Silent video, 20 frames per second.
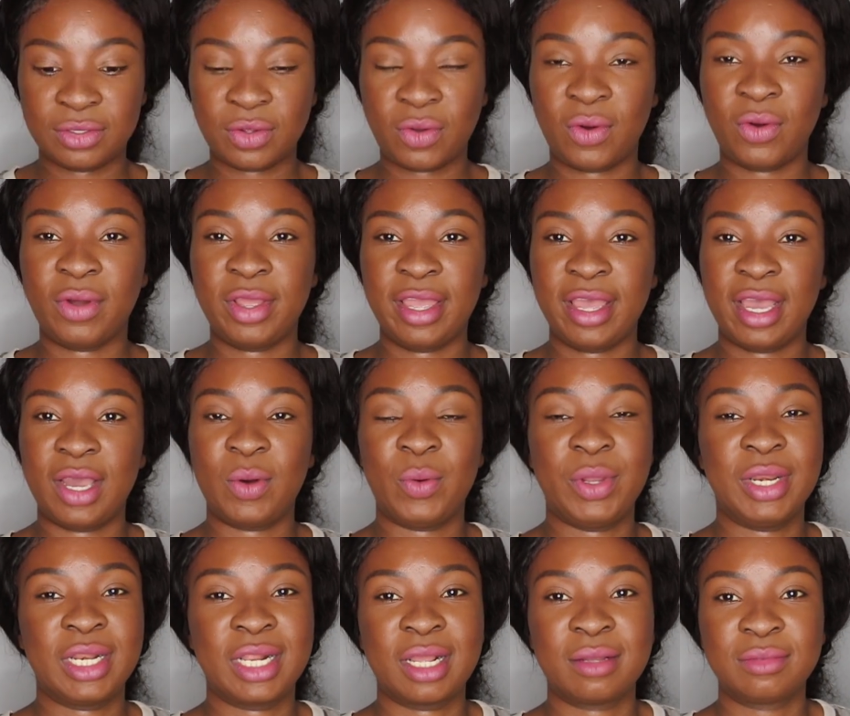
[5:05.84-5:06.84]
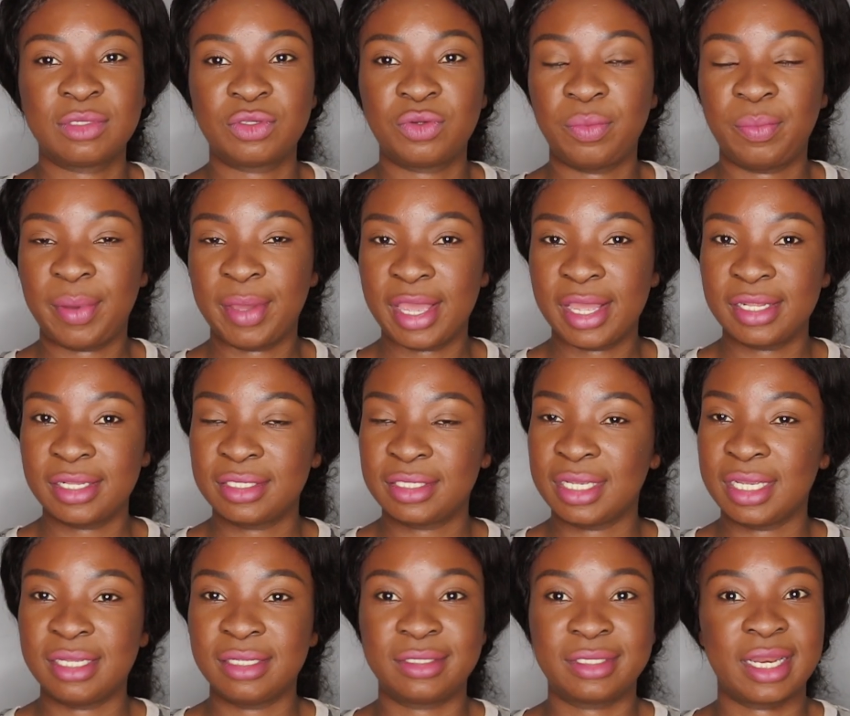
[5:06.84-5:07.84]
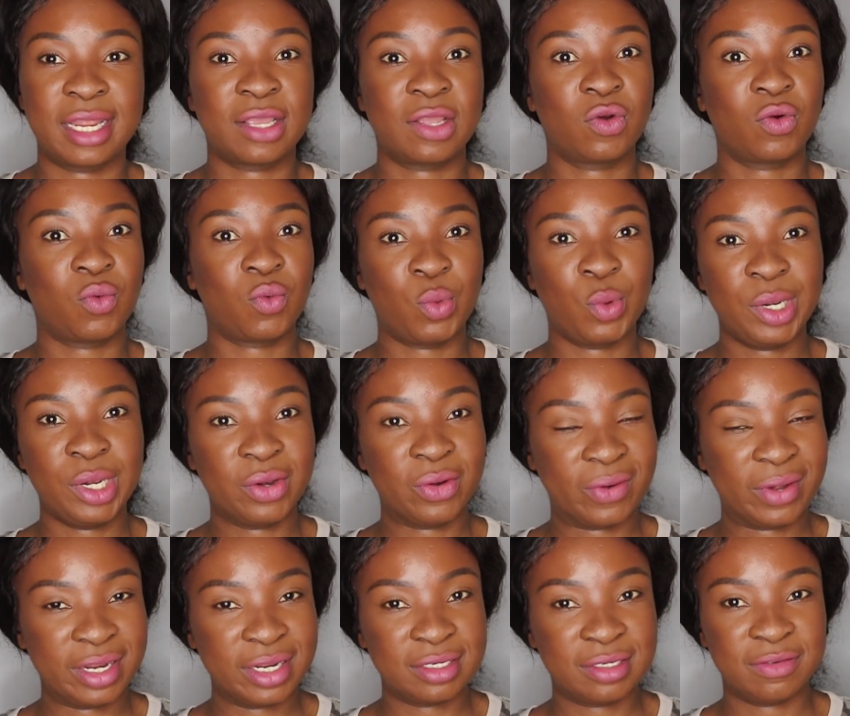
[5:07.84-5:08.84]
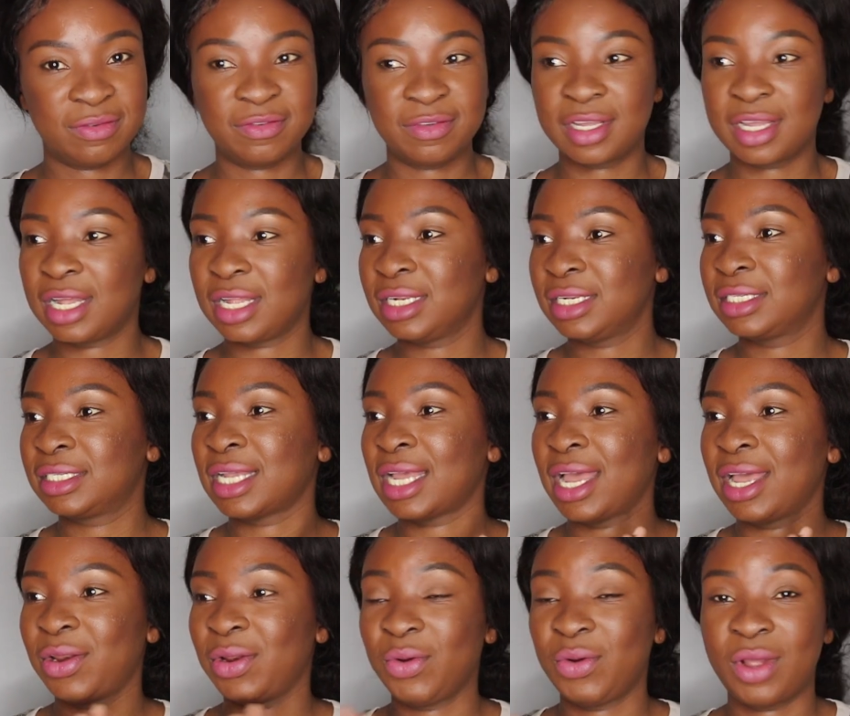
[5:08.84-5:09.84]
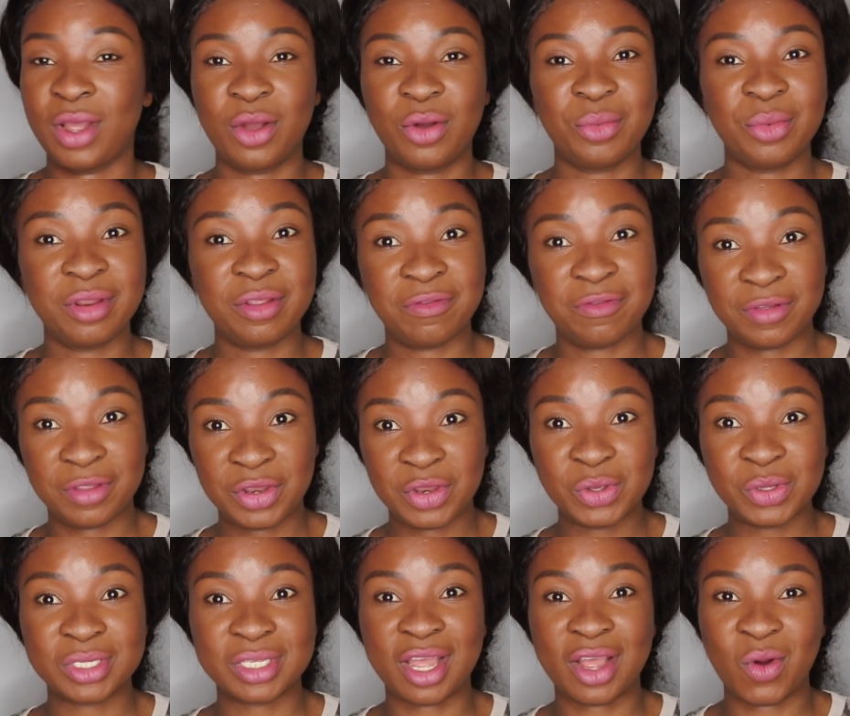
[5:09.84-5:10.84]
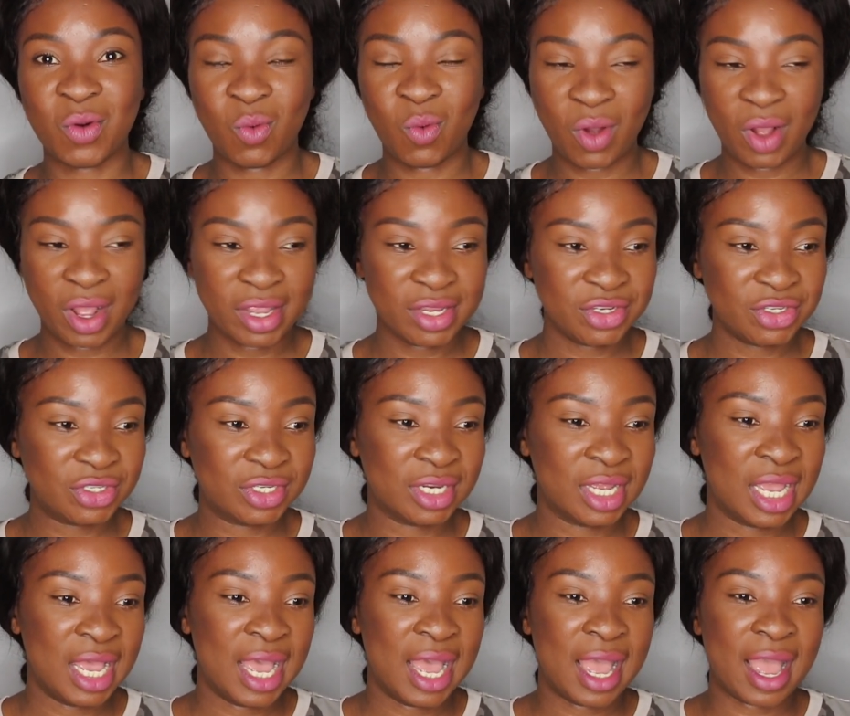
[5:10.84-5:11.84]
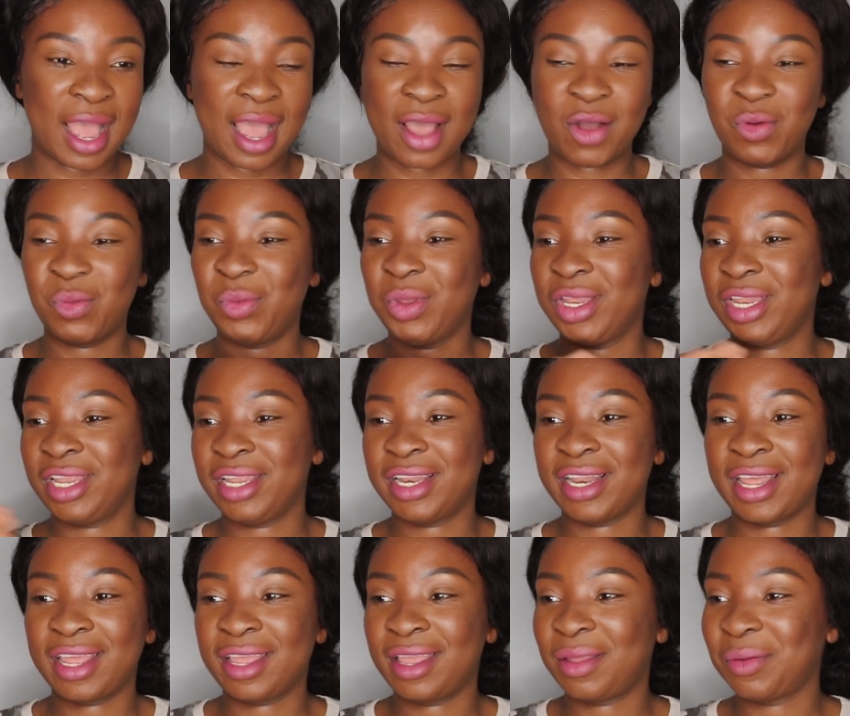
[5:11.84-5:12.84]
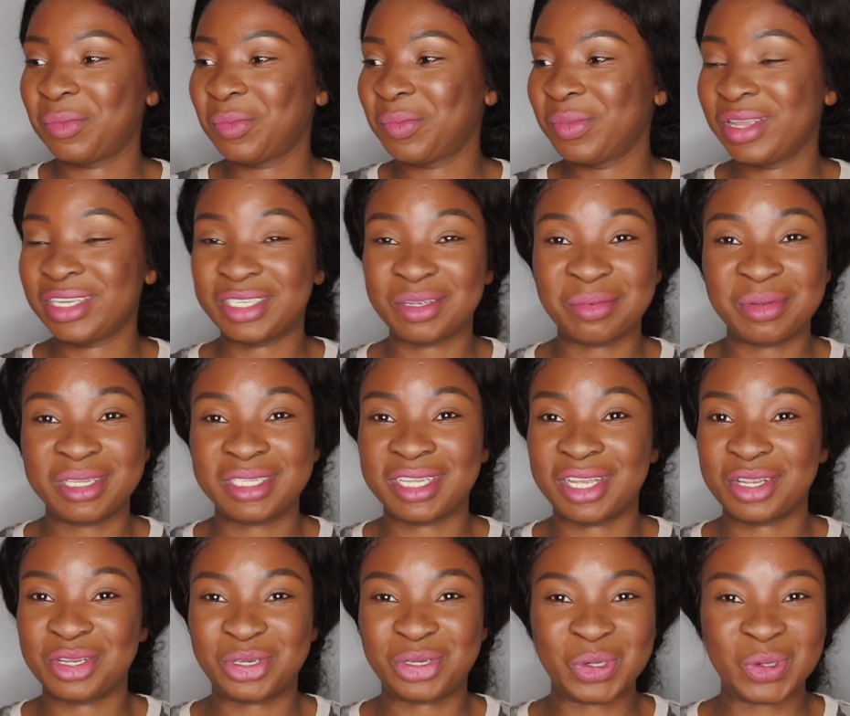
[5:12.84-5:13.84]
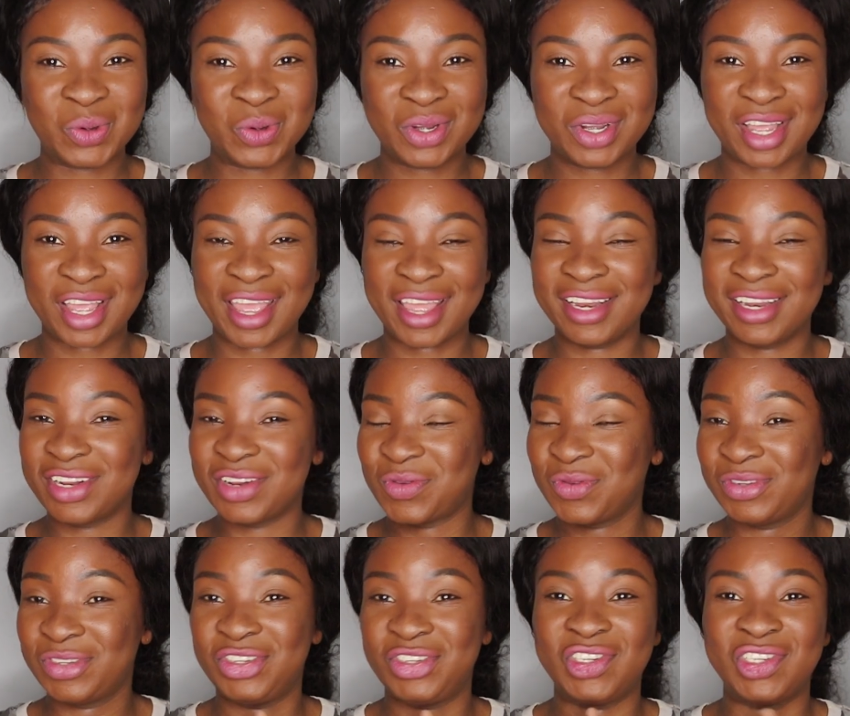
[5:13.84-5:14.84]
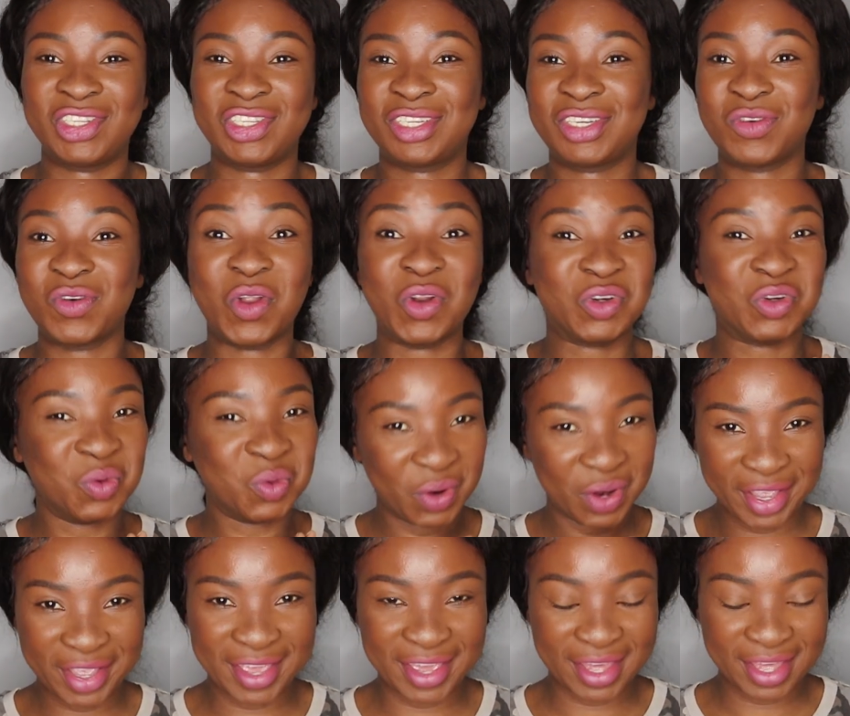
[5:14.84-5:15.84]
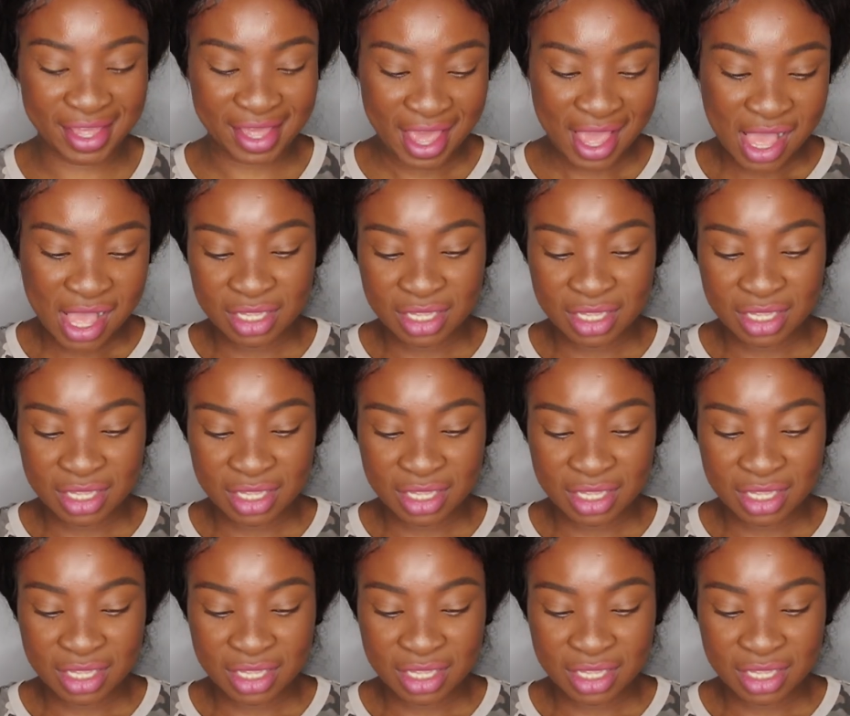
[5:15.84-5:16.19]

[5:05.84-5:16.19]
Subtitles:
So yeah, when it comes to pens, it's like really, really difficult. I don't know how many videos I watched, how many like measurements I took, and it was just not working.